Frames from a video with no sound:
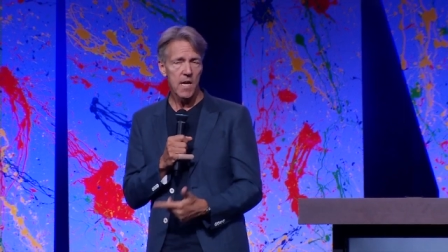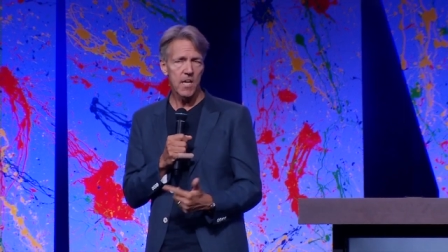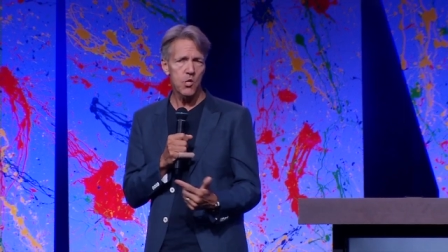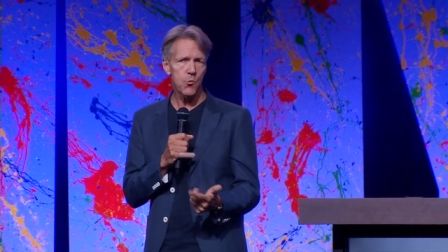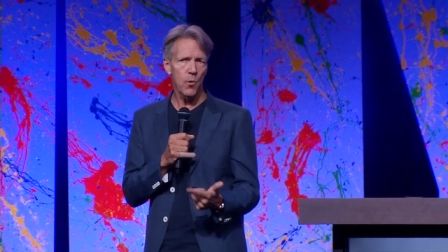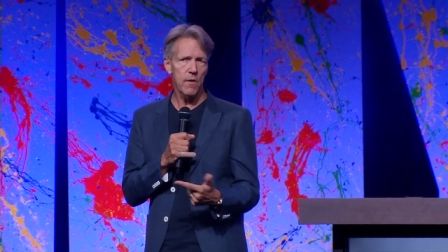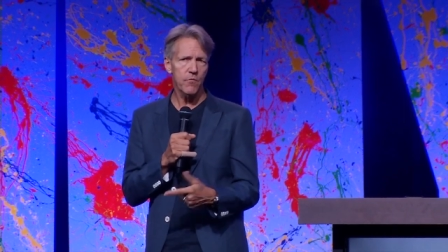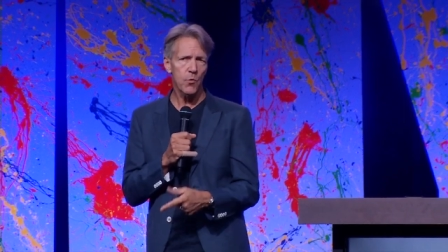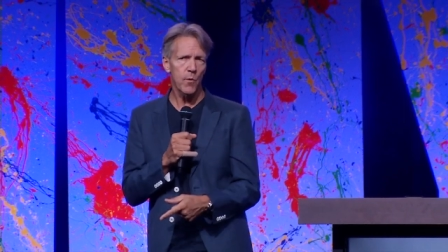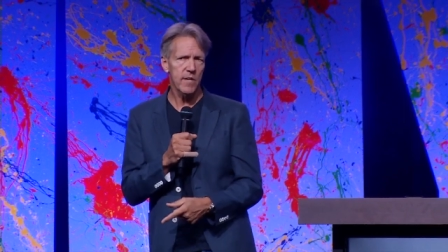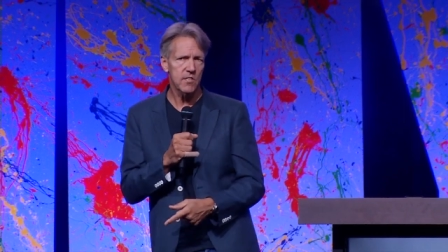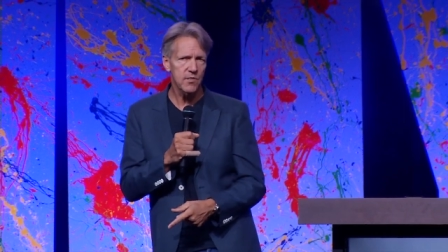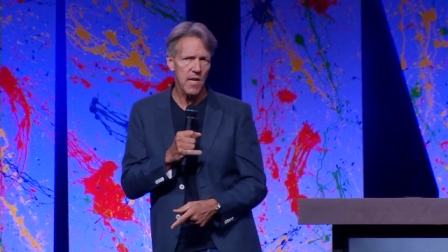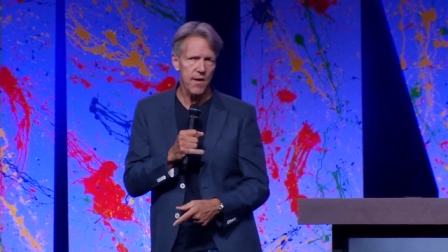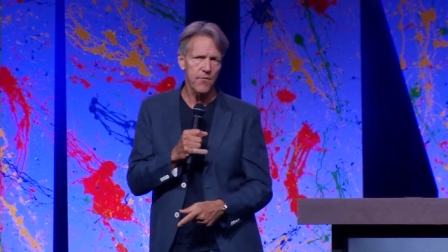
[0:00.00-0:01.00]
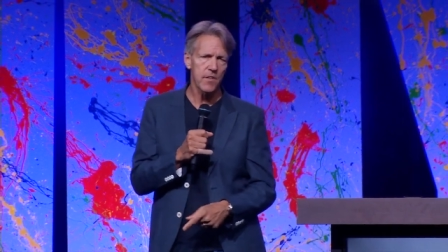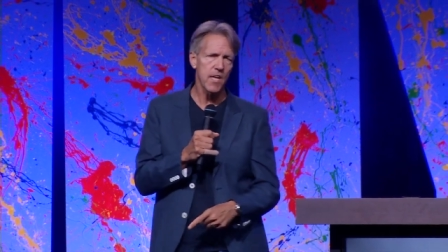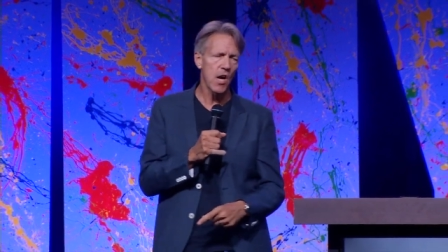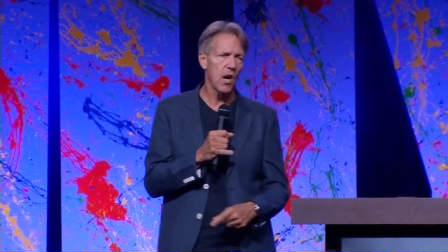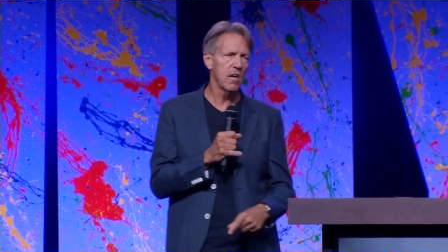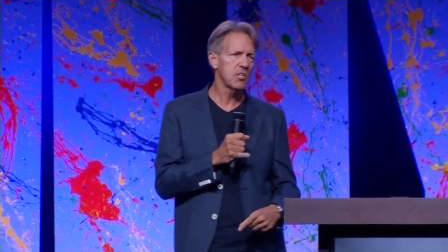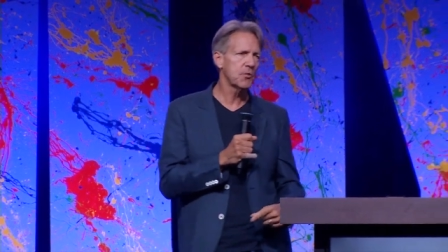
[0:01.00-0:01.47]
In 1227,
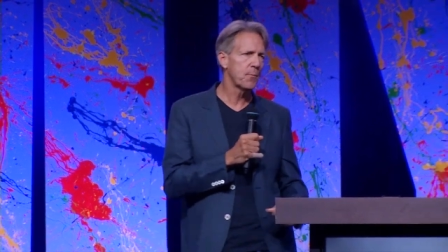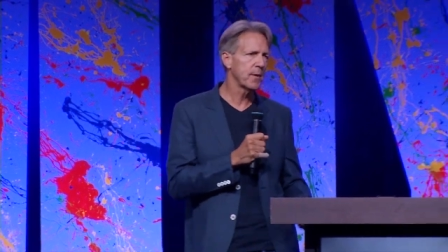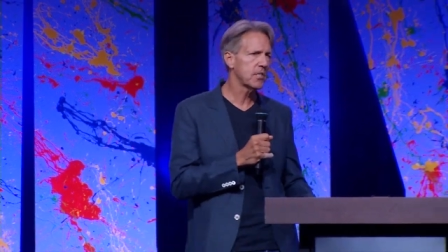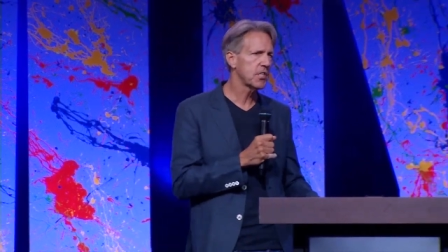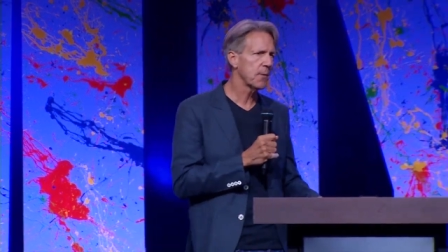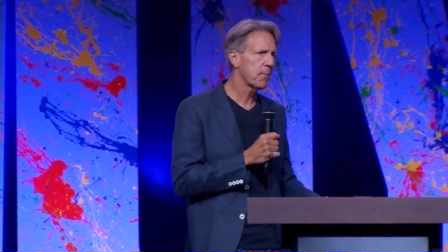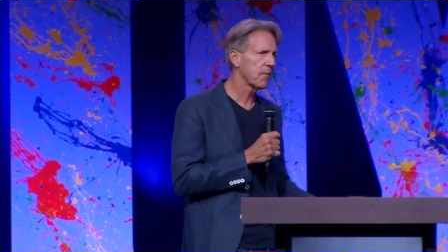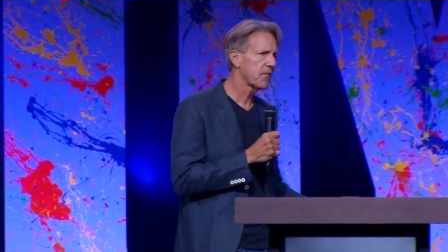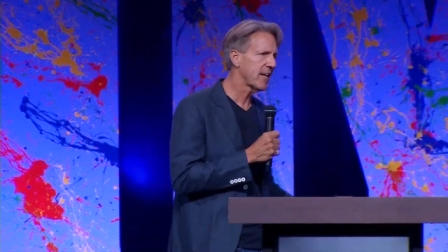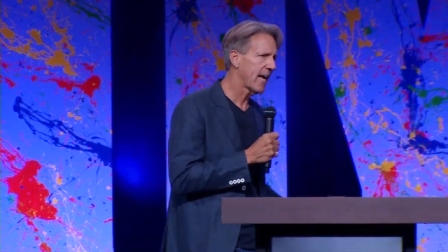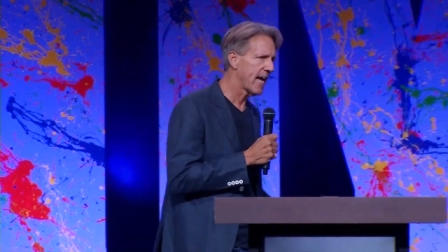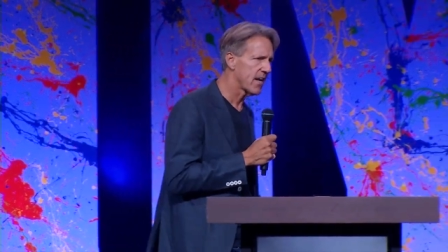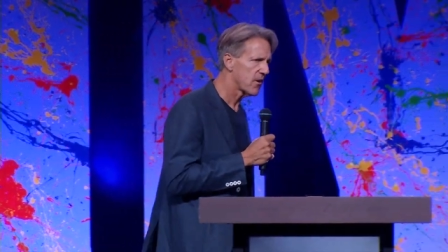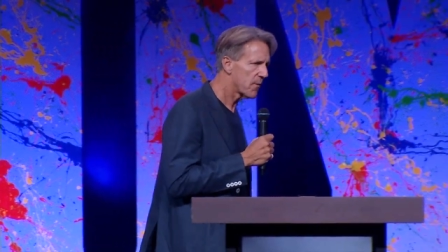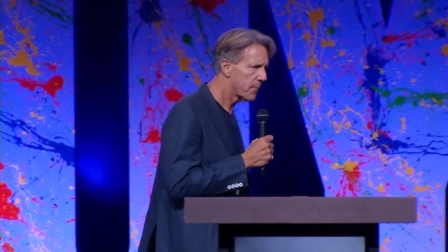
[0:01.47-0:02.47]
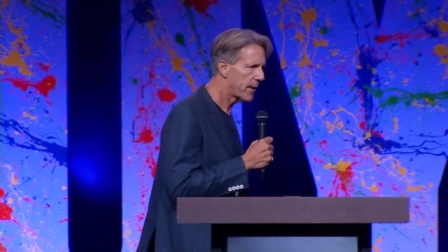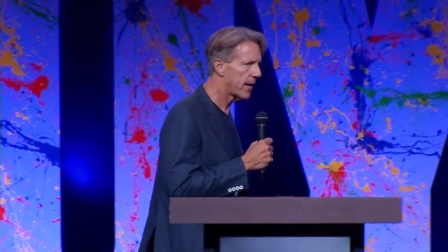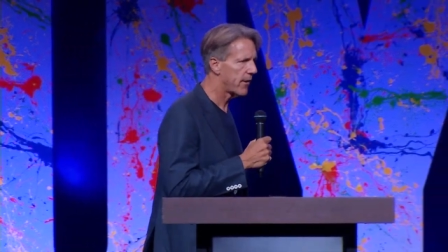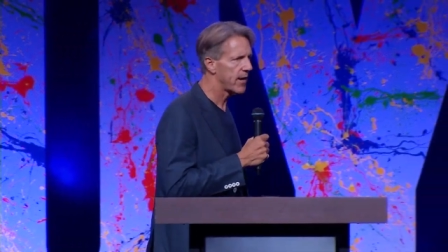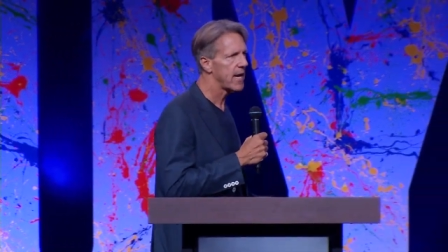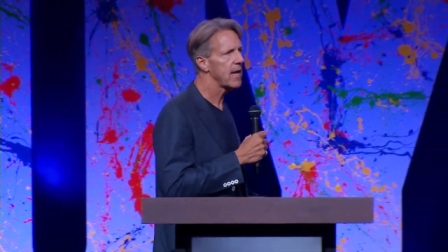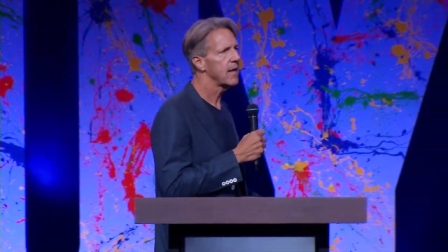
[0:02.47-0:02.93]
the Archbishop of
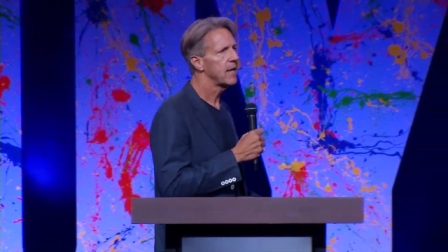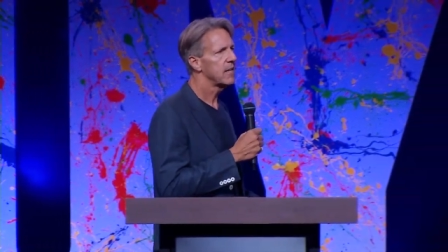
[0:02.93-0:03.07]
Canterbury,